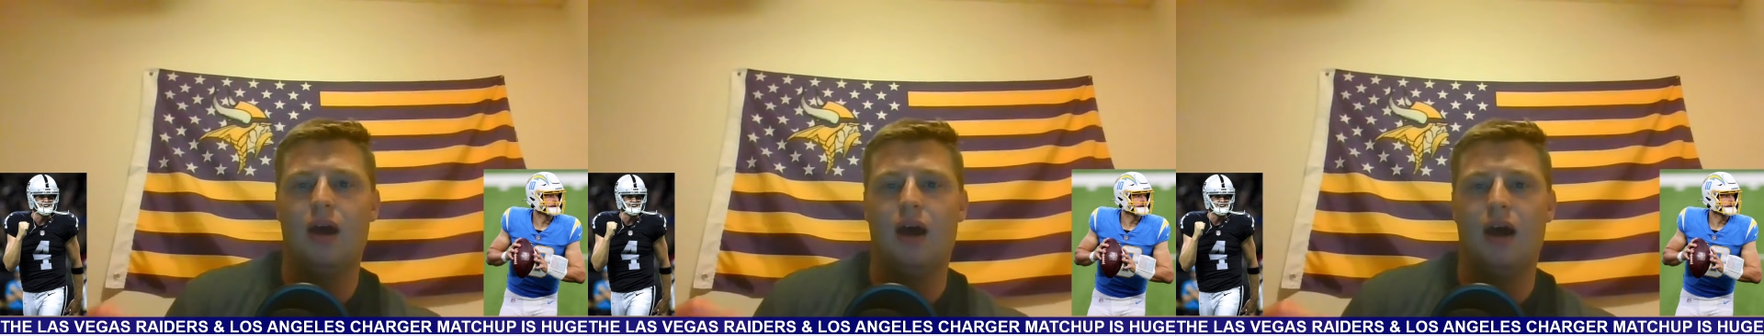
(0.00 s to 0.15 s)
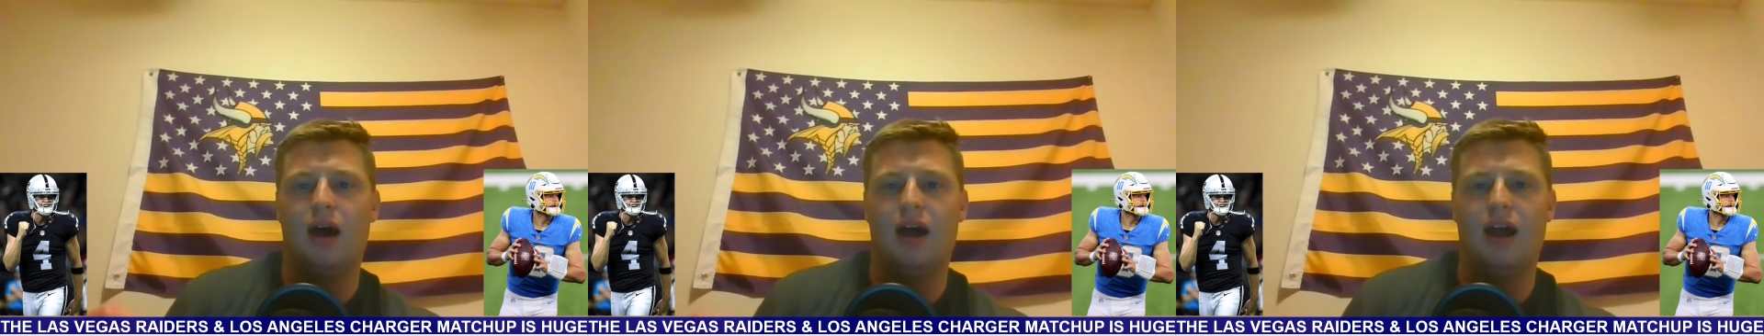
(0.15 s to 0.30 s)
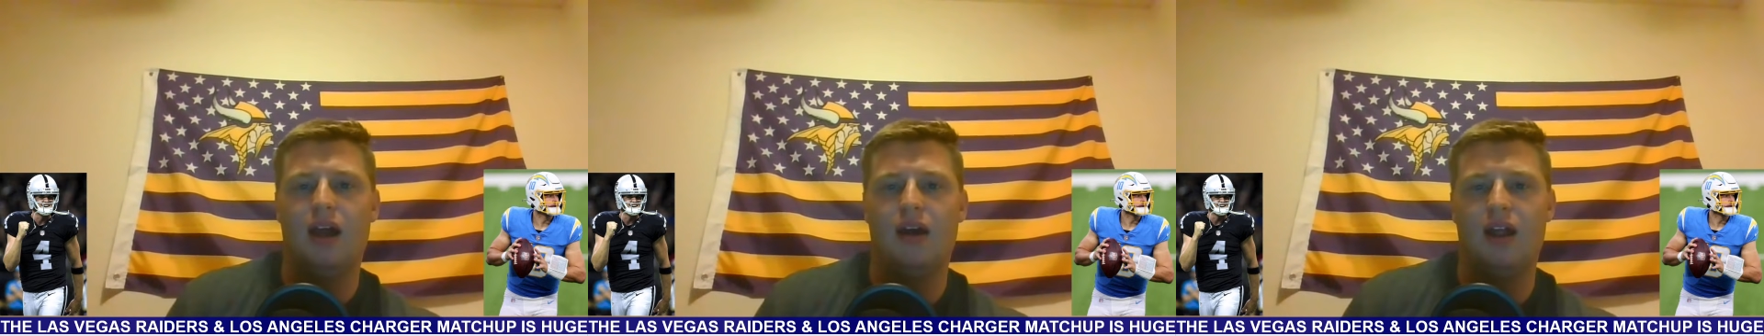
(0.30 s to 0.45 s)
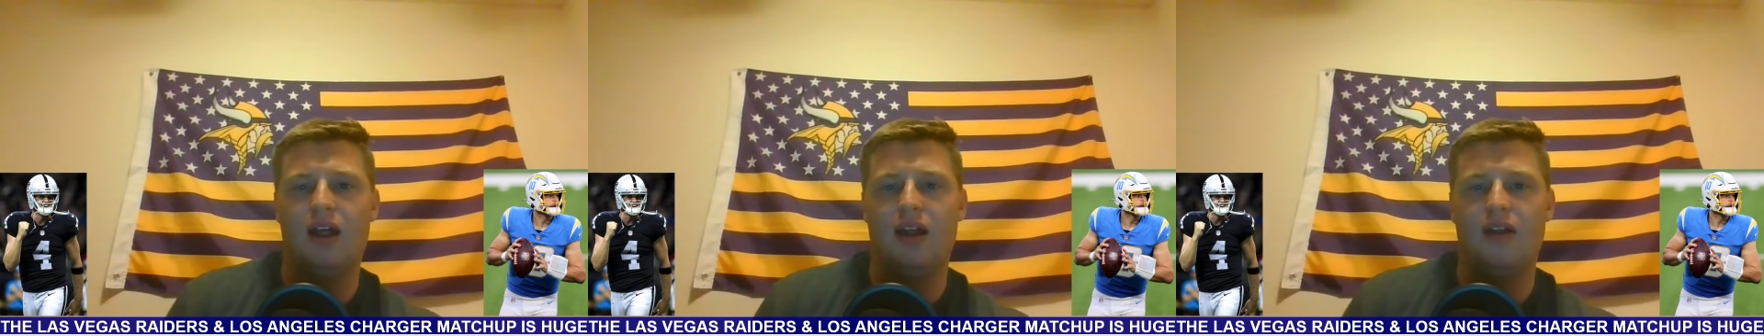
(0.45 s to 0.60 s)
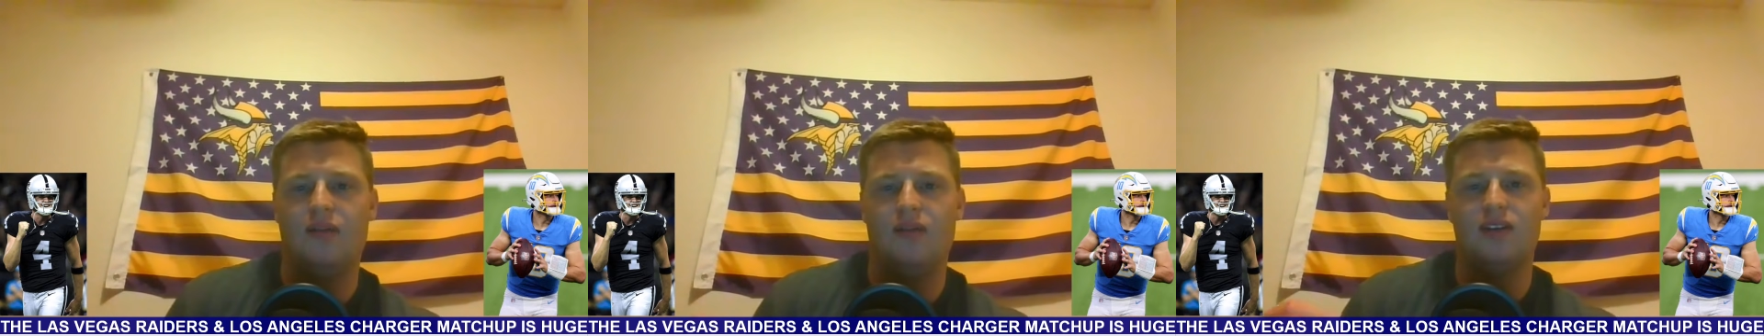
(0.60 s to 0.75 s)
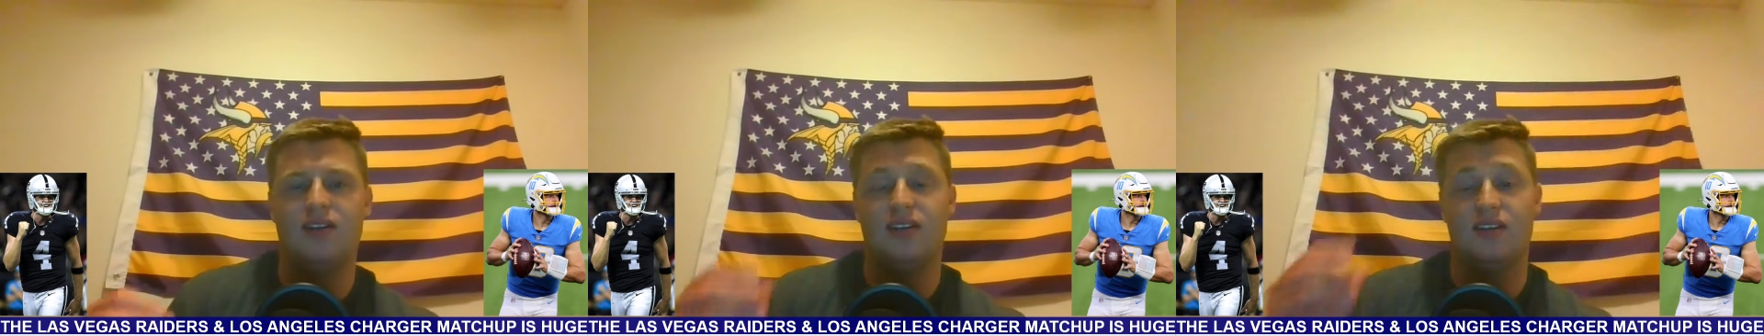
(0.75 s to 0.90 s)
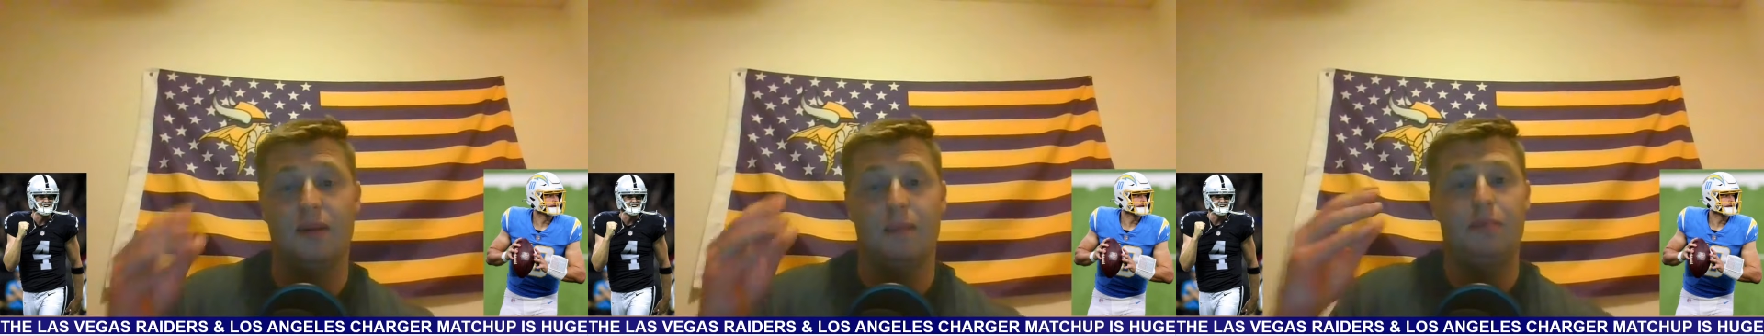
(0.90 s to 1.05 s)
uh, and
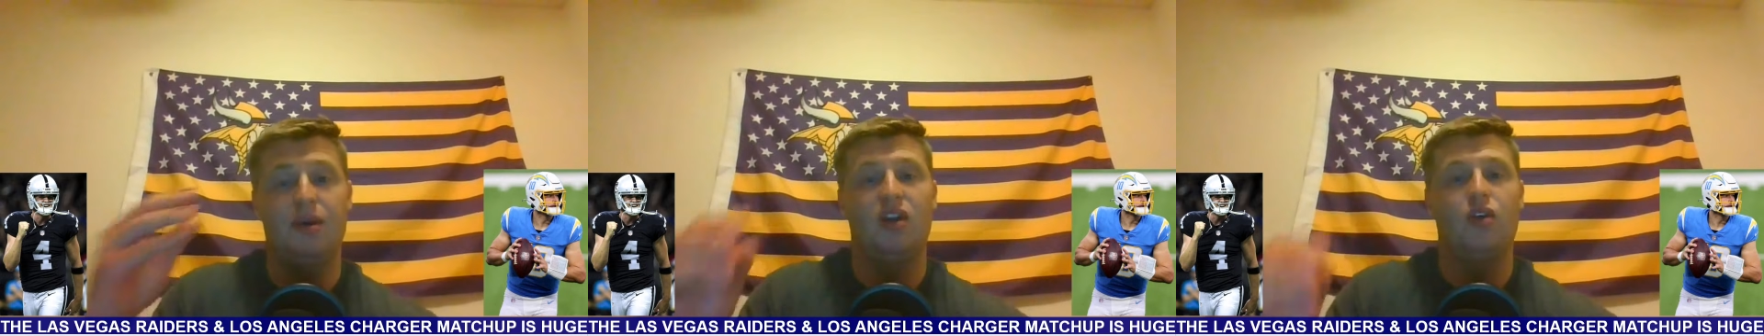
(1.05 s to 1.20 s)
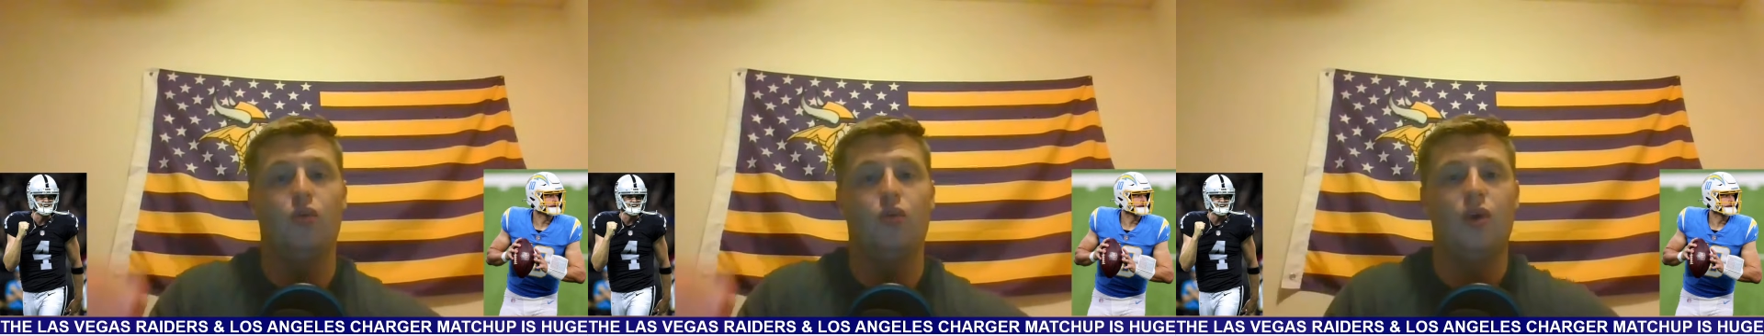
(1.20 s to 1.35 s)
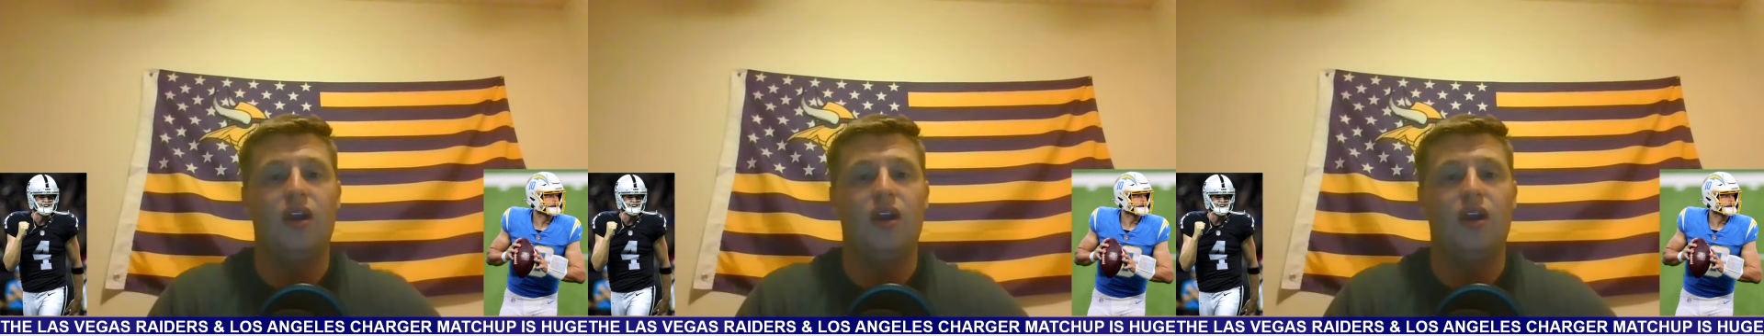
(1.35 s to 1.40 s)
this is a big